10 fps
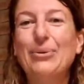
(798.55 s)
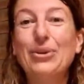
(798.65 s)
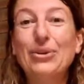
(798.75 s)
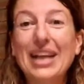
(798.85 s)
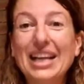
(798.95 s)

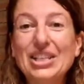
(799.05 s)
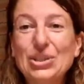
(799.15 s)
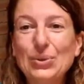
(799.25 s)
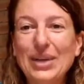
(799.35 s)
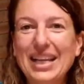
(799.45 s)
We'll catch
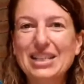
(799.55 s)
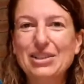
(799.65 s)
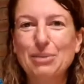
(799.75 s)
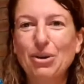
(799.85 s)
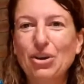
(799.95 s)
you again
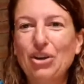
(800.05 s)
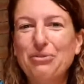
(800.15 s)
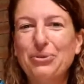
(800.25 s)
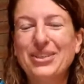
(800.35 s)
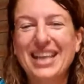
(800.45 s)
tomorrow
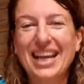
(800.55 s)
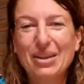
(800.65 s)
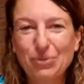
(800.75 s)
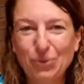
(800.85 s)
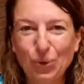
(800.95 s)
for
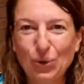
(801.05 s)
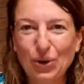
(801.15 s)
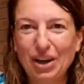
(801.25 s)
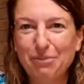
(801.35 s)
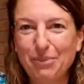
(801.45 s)
day
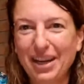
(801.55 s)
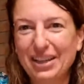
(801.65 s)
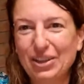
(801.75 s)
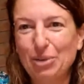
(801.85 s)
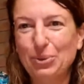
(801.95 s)
4 of my
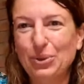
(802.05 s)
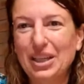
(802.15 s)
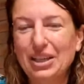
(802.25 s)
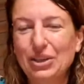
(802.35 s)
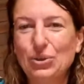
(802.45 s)
Global
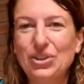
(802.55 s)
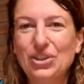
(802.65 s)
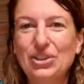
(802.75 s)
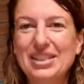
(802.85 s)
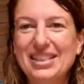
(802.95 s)
Good
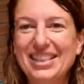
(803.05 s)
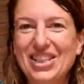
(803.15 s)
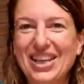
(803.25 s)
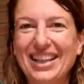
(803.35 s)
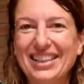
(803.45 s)
News
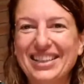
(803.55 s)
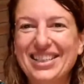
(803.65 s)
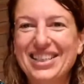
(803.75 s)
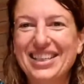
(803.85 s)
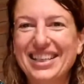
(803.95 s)

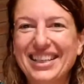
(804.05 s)
Challenge.